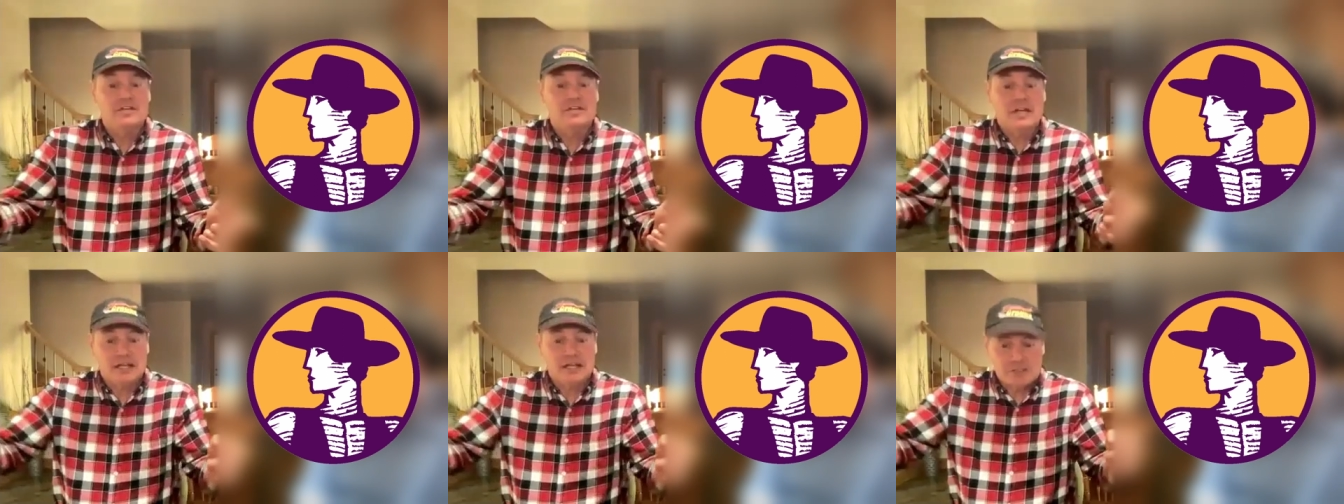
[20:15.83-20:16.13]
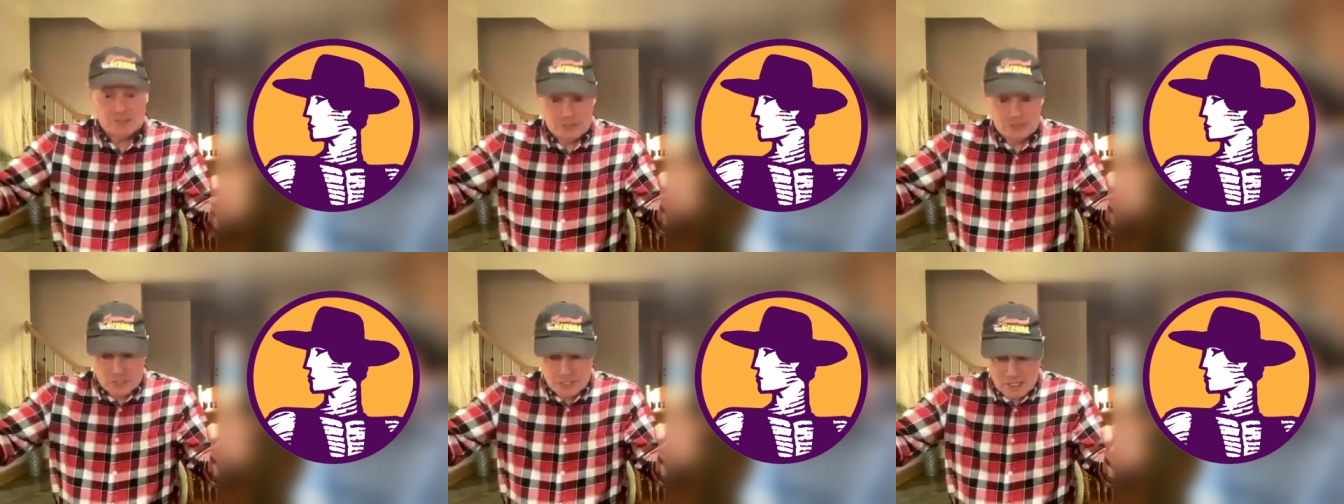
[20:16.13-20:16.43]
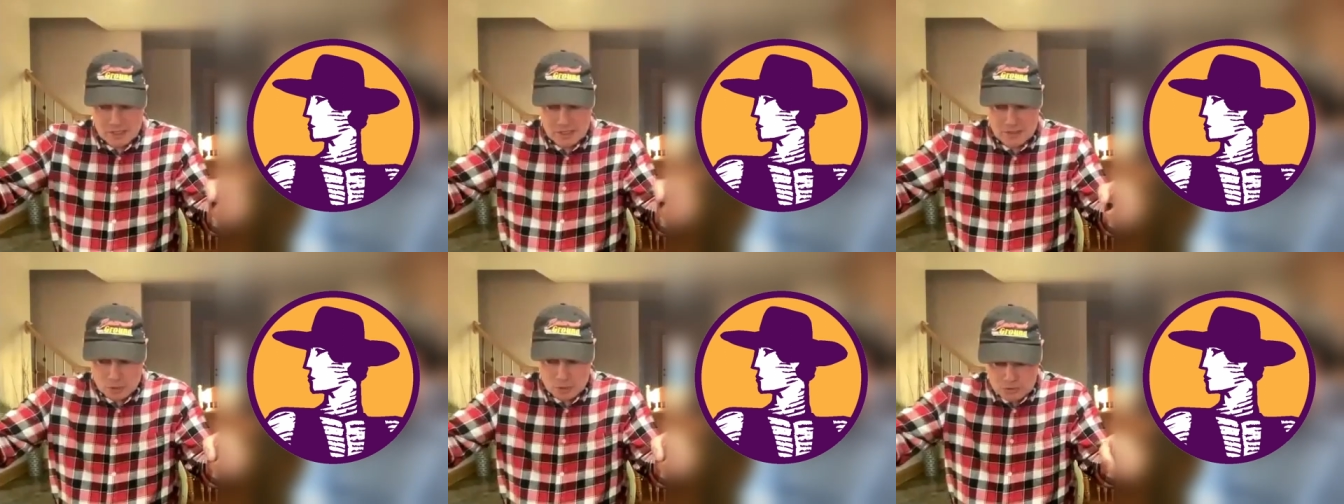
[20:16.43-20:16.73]
And then
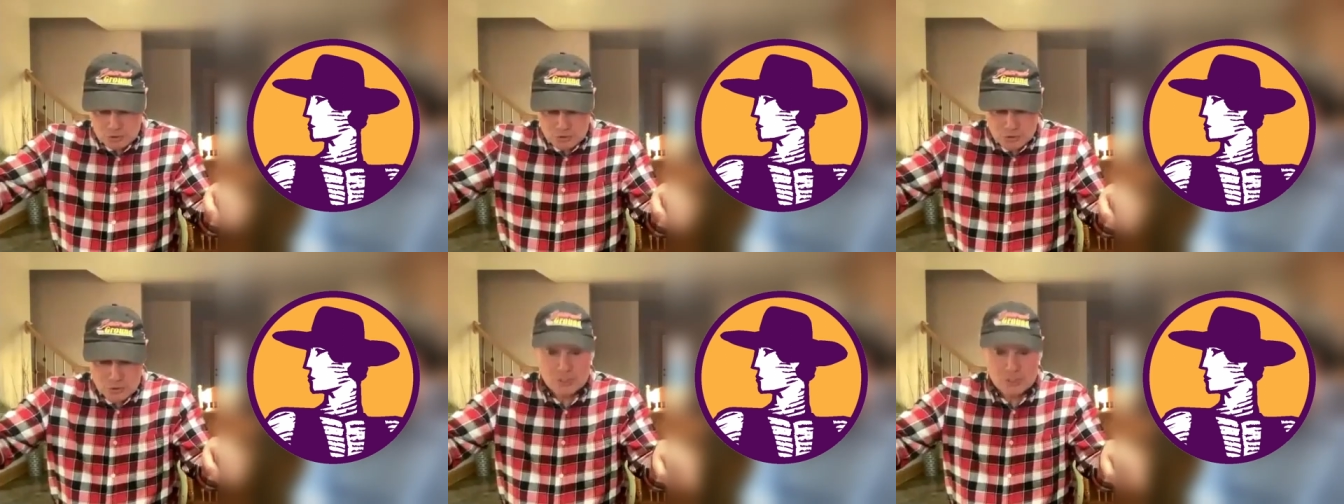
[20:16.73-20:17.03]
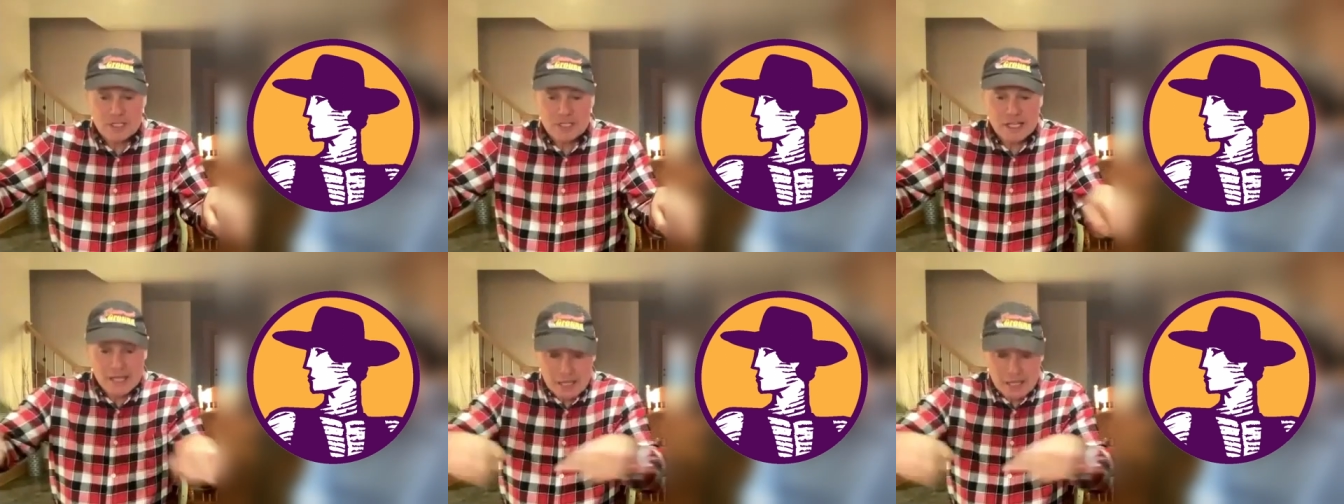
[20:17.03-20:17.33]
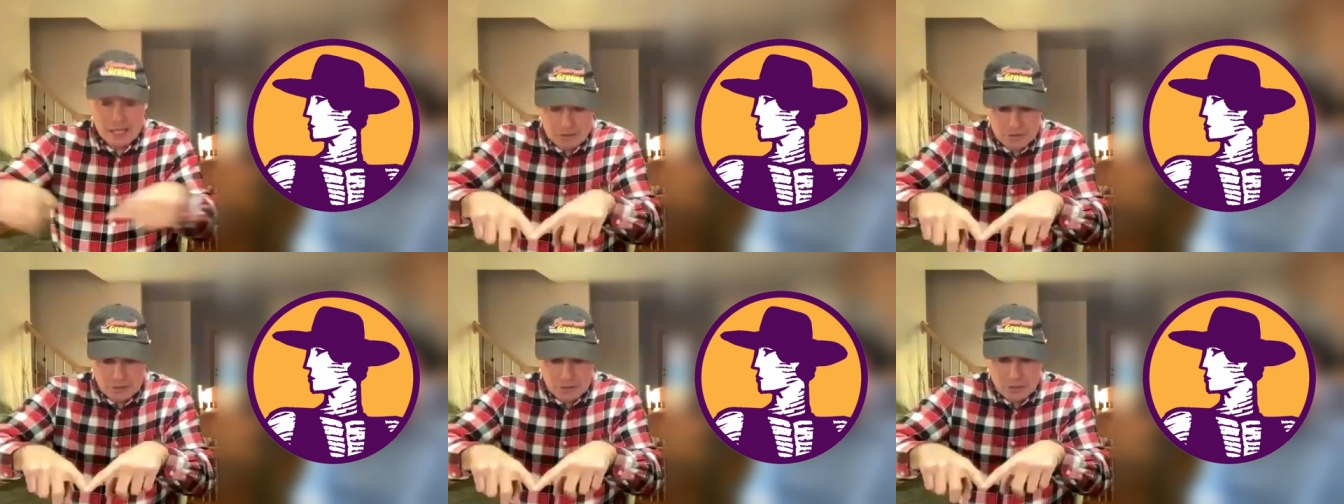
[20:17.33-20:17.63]
as those two
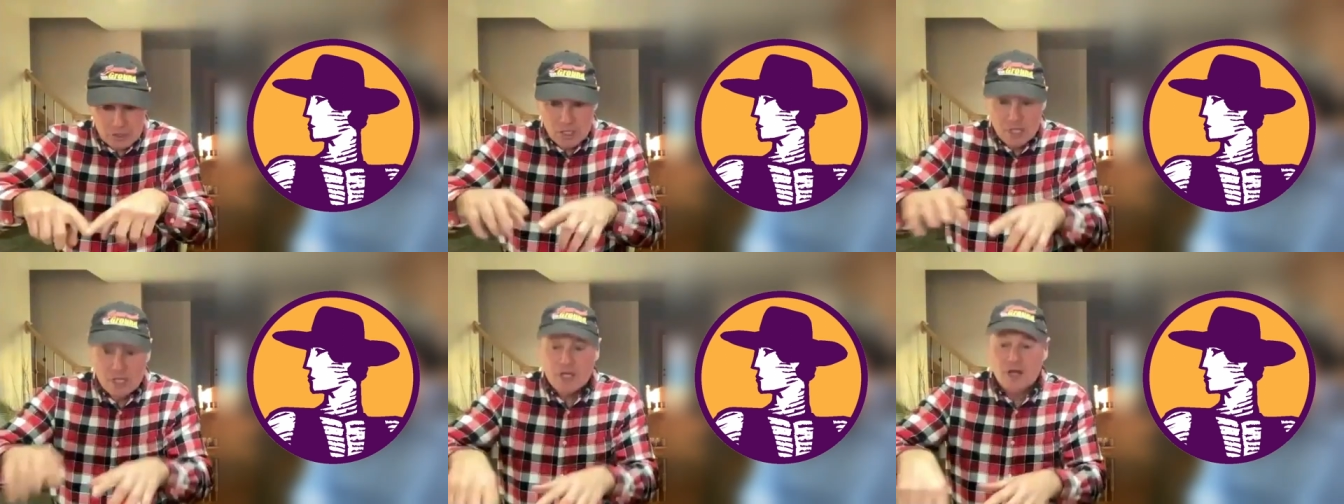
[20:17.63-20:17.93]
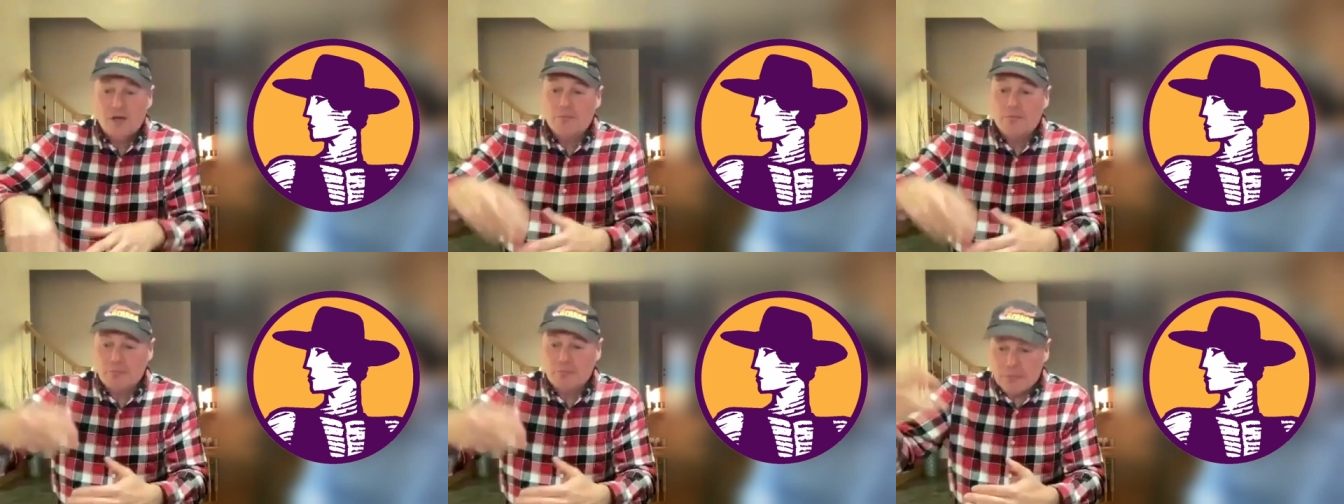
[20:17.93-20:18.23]
together